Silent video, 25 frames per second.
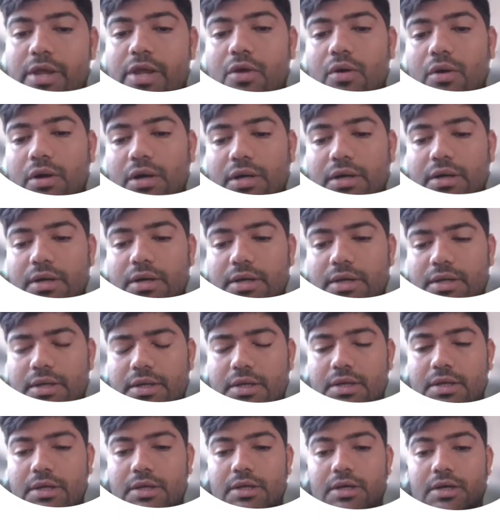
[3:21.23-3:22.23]
beyond
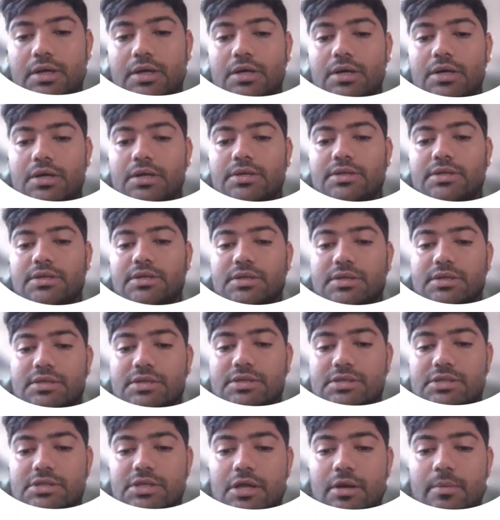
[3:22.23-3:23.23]
uh,
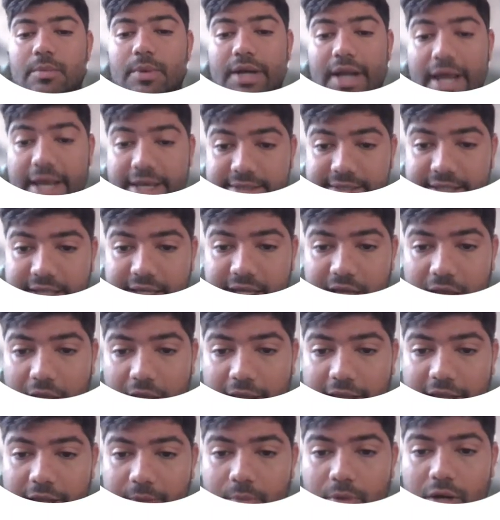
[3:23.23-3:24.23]
summarizing.
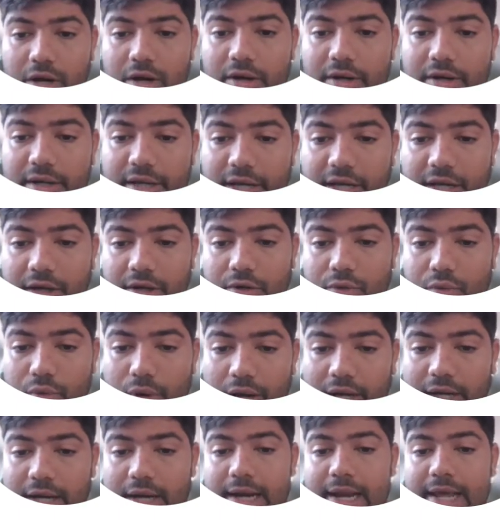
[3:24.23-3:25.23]
I am learning to
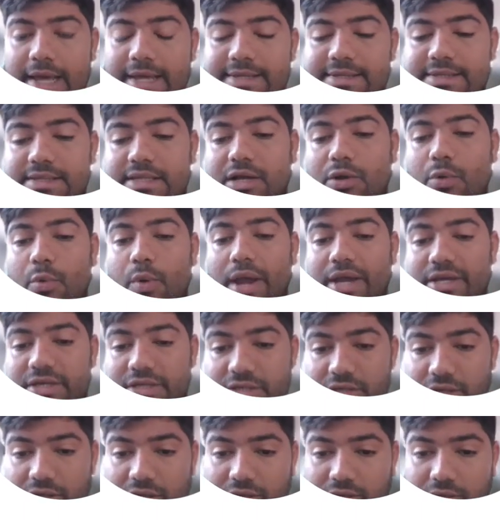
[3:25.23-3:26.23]
analyze the
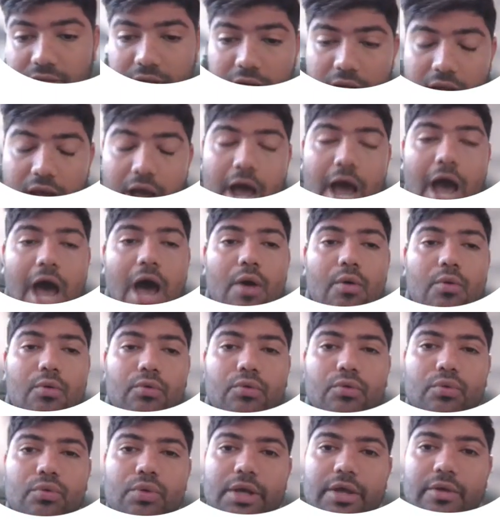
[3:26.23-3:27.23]
question,
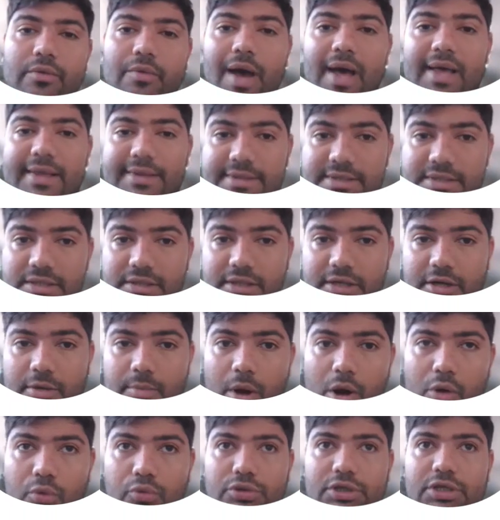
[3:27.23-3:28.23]
how to give answer
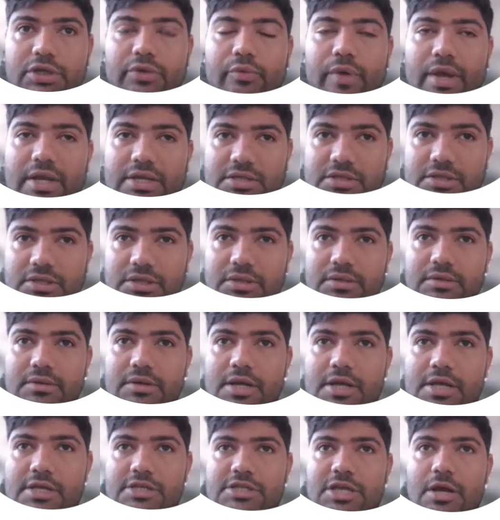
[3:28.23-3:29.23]
about the question.
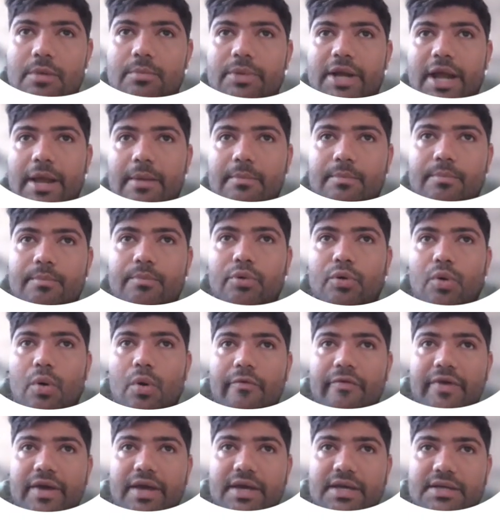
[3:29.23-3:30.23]
Sometimes
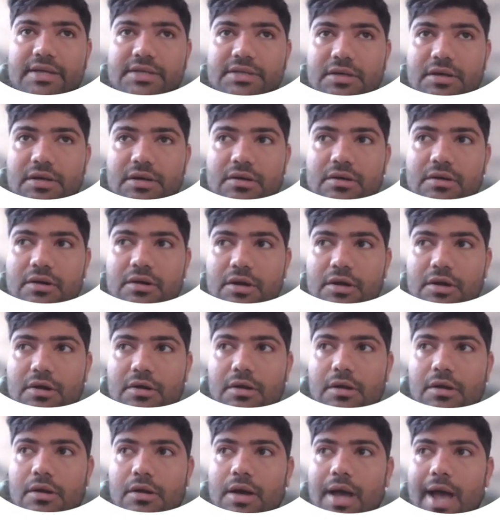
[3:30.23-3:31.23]
professor
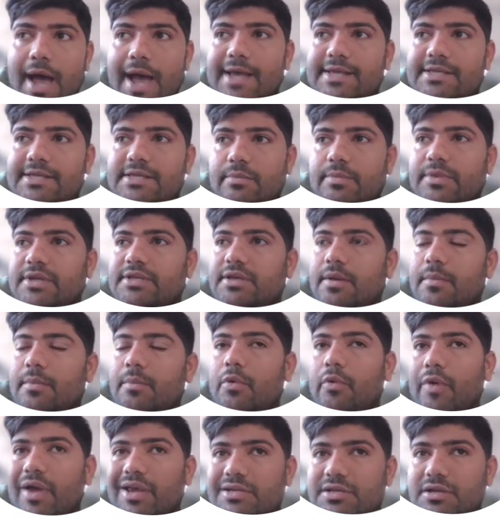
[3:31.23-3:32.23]
ask me some
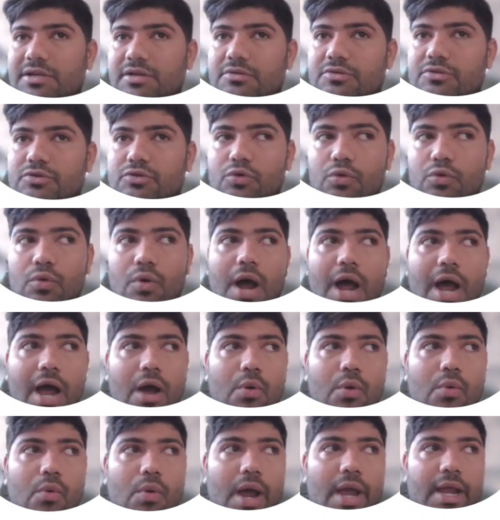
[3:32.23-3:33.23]
question, so
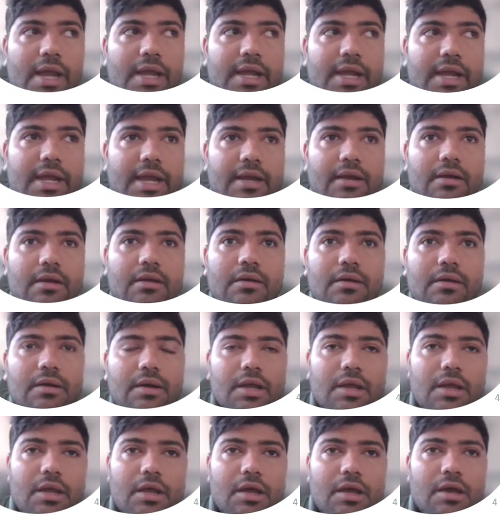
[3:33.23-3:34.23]
how I can
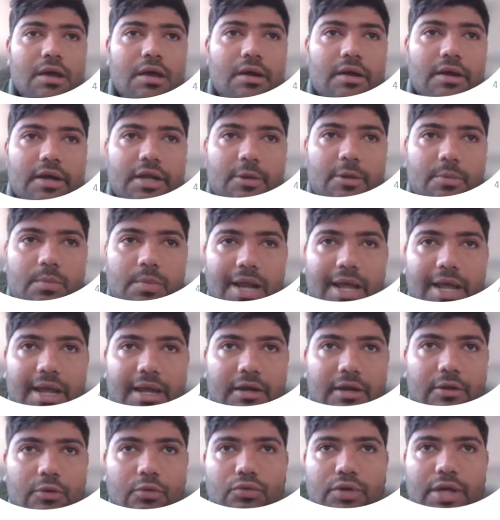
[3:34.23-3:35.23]

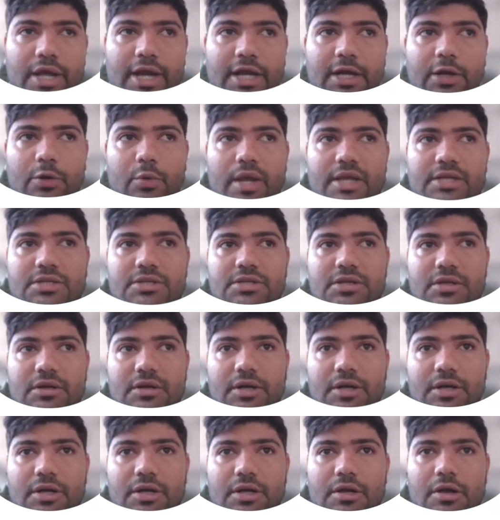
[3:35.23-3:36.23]
reply to that
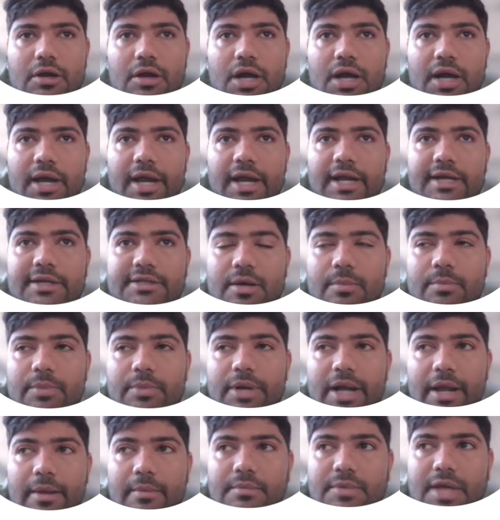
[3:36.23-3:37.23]
question. And
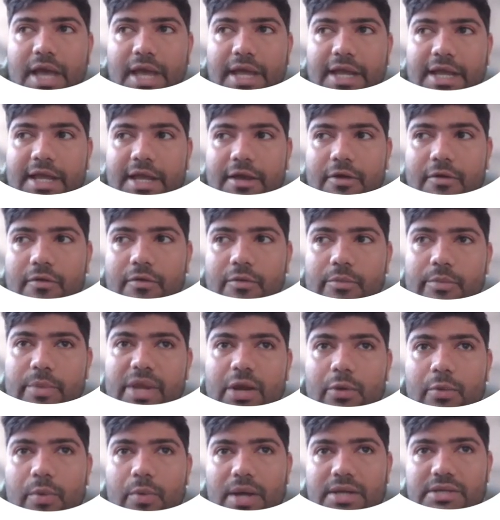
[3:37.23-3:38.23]
sometimes I have a
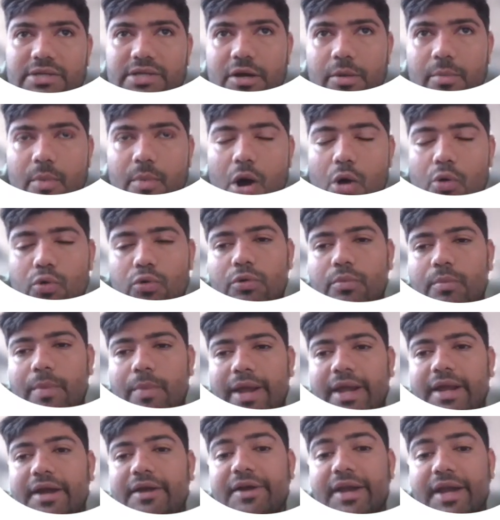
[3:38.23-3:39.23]
big question about
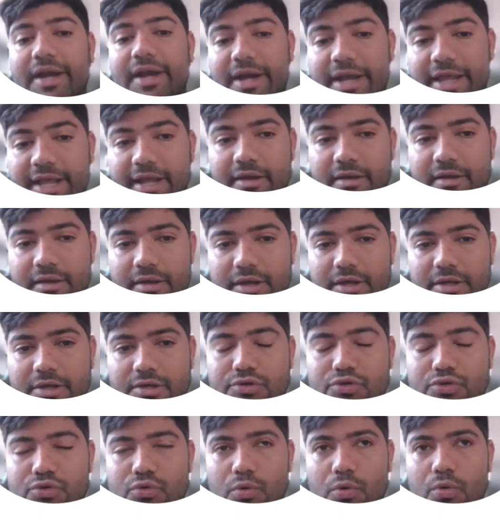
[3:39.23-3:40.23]
my grading,
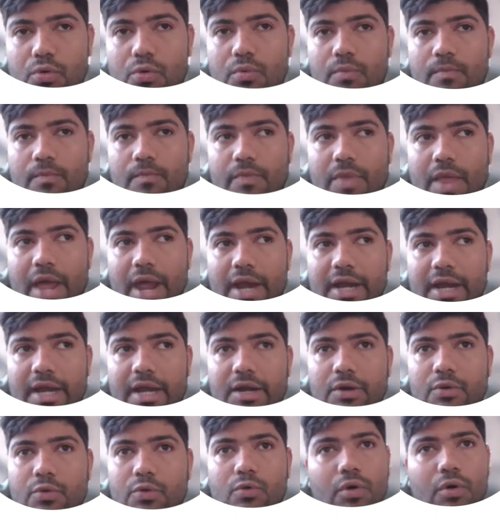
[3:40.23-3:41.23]
so
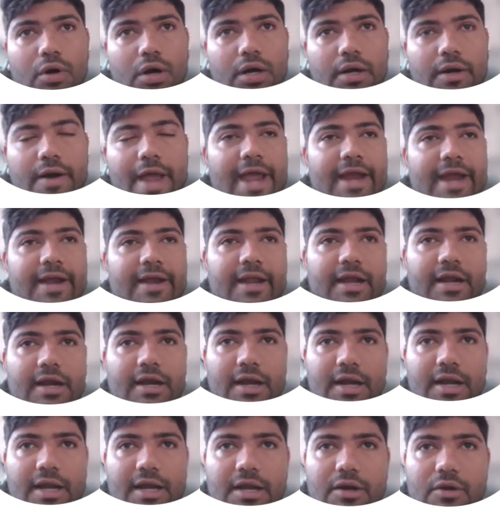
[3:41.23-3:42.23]
I do not
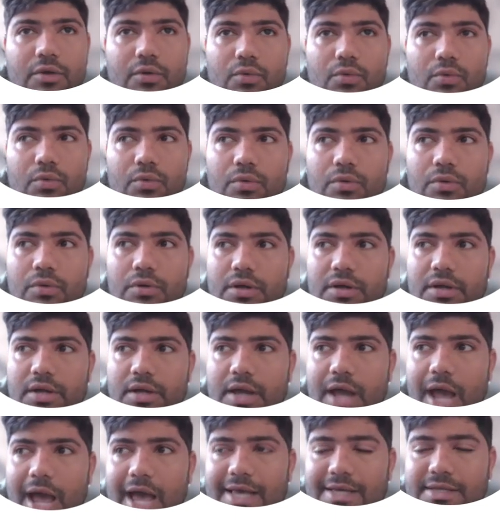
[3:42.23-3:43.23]
directly
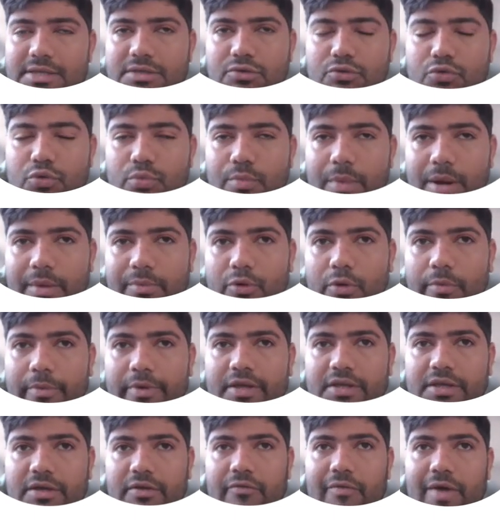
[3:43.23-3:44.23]
ask to my
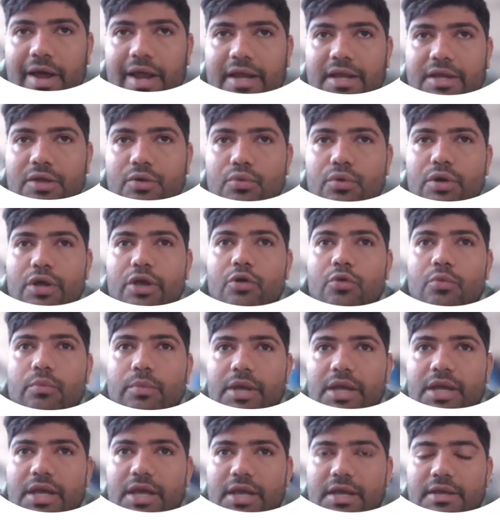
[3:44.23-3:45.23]
professor why you give
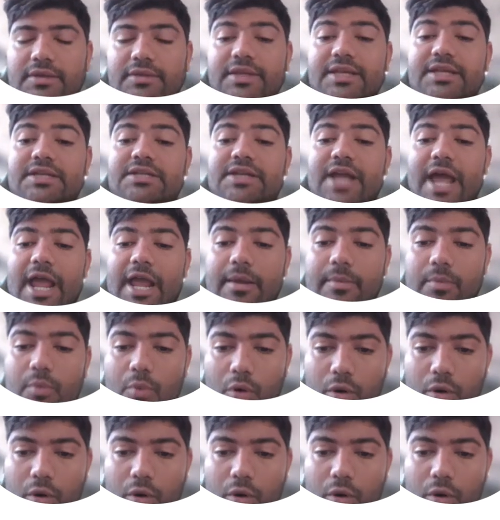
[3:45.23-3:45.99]
me this type